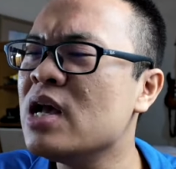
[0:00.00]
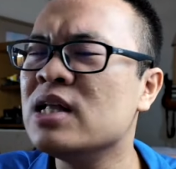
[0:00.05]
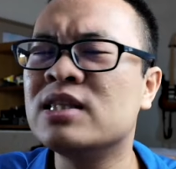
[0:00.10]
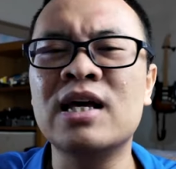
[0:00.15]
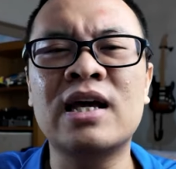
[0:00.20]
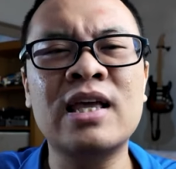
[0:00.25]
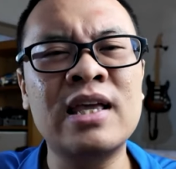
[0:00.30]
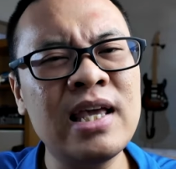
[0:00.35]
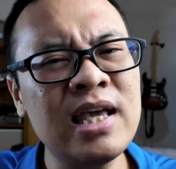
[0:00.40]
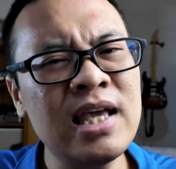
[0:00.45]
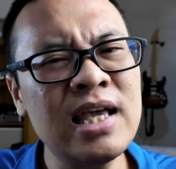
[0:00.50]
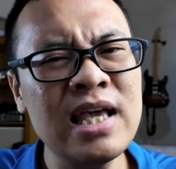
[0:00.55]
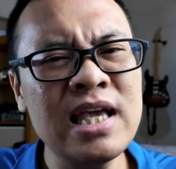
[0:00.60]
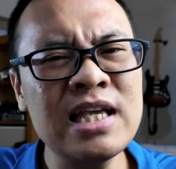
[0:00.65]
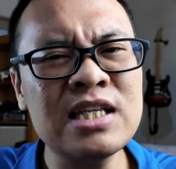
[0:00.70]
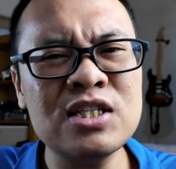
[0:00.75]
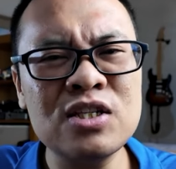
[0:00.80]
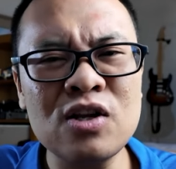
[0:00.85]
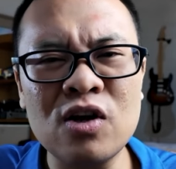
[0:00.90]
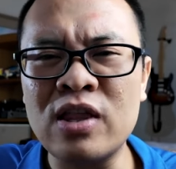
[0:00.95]
The key
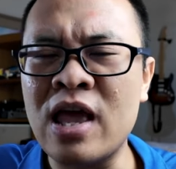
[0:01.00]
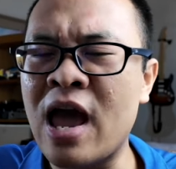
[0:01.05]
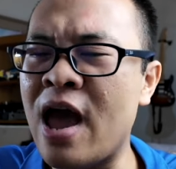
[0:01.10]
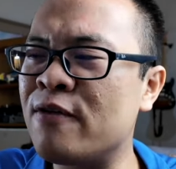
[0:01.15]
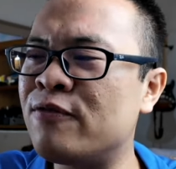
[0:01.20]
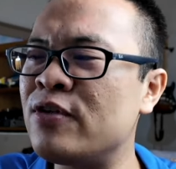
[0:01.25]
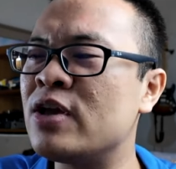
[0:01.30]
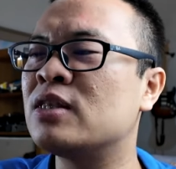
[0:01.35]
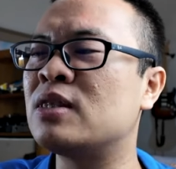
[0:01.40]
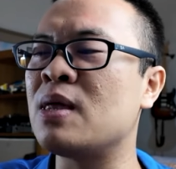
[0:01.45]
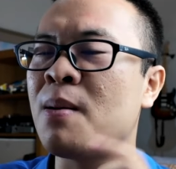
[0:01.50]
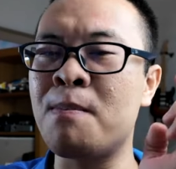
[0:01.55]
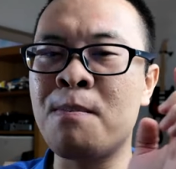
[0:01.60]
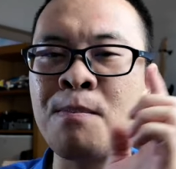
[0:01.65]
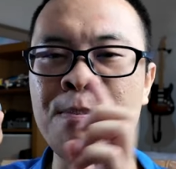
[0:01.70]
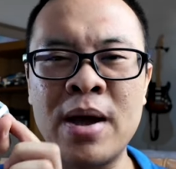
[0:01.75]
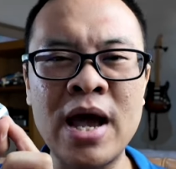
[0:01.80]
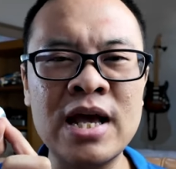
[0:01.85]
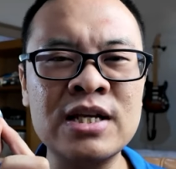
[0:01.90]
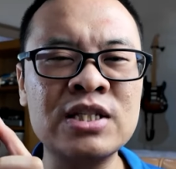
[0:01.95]
is not having the
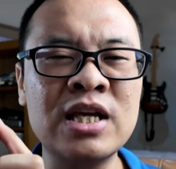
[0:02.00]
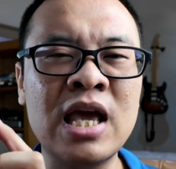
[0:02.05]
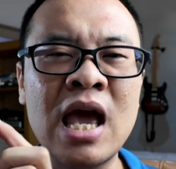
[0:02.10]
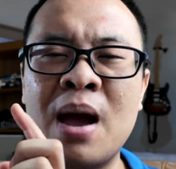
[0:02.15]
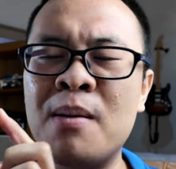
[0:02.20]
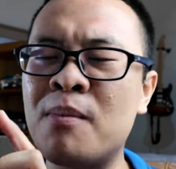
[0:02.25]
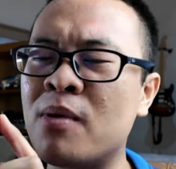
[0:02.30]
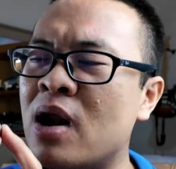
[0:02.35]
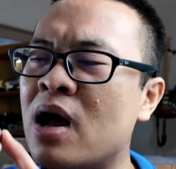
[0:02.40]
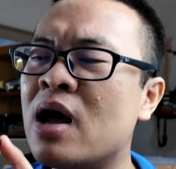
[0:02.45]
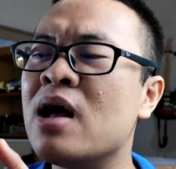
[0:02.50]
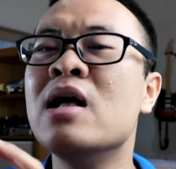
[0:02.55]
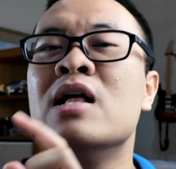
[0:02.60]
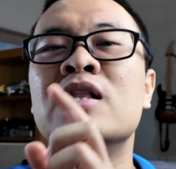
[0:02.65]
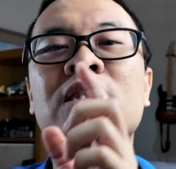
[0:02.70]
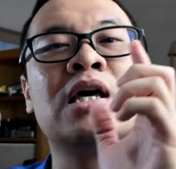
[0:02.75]
best camera,